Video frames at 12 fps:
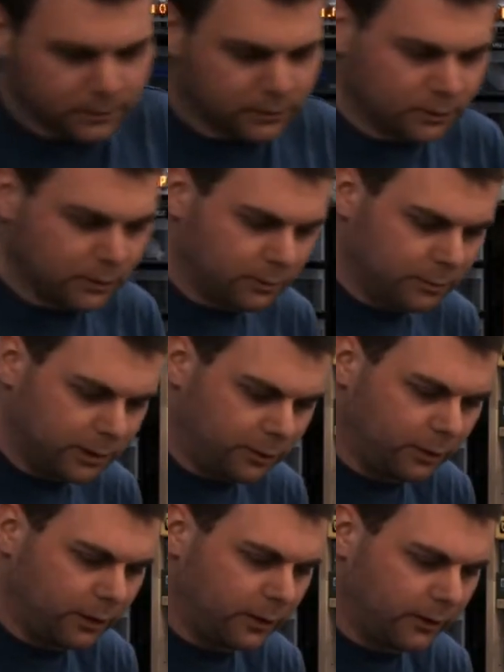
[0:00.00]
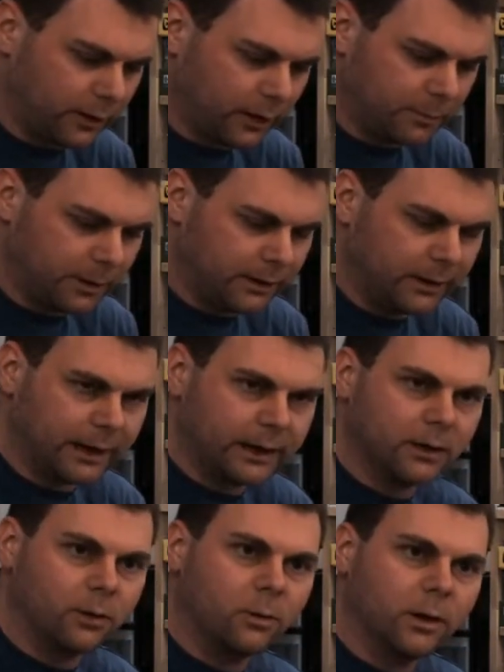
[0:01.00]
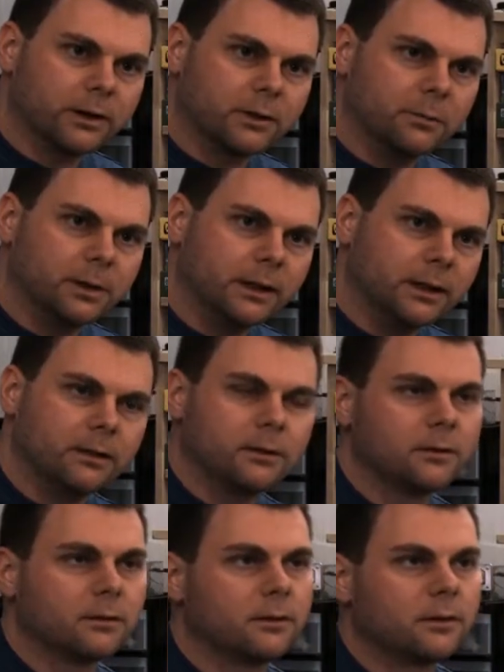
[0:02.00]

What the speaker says: because there could be crud on the carpet that I don't want to be